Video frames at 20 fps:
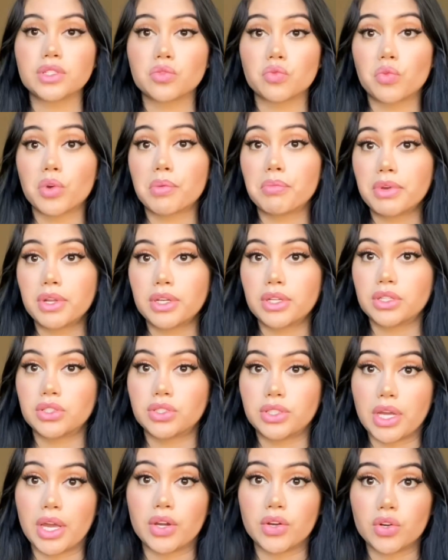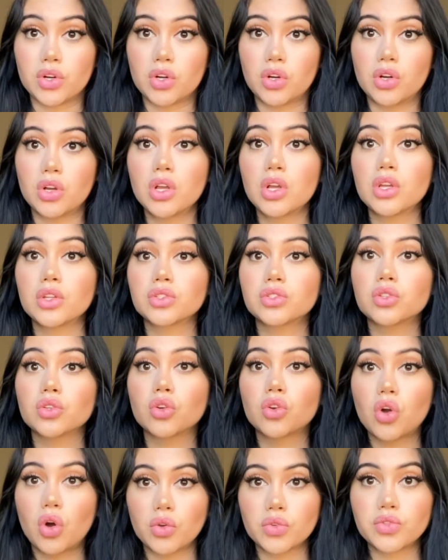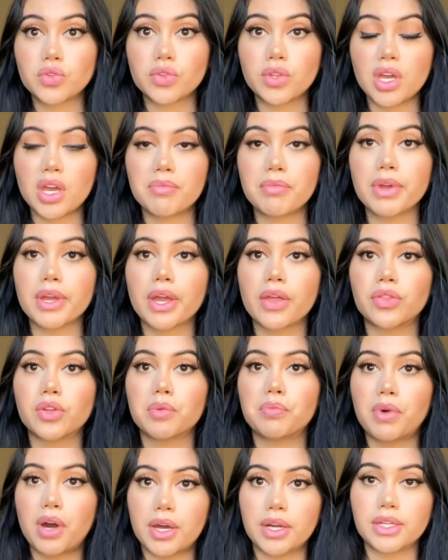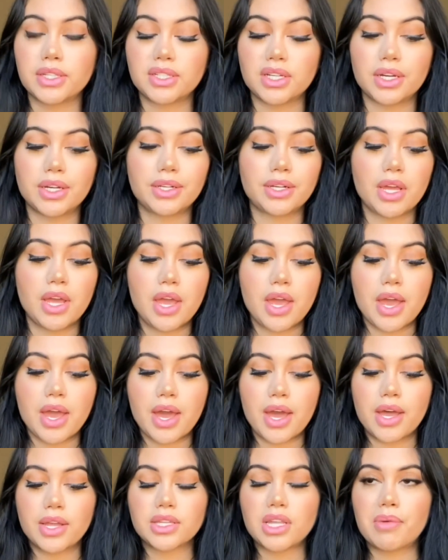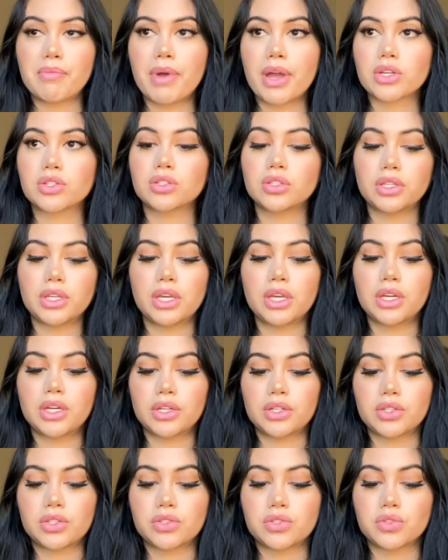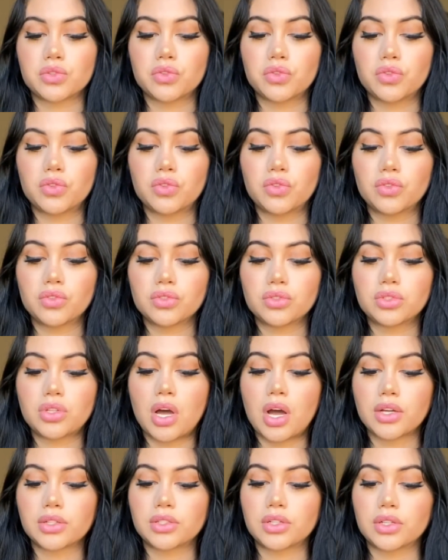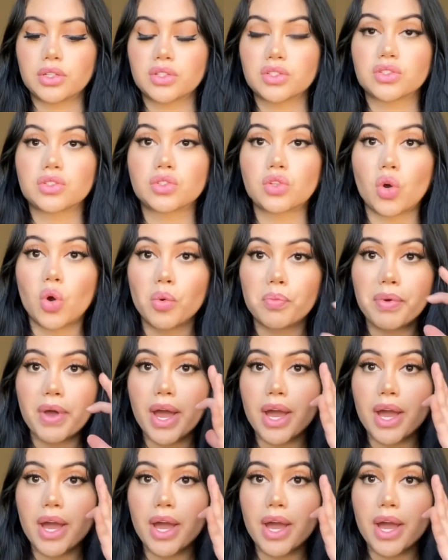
women in general to go to them and get their body done. And I'm actually gonna sue Dr. Dolbeck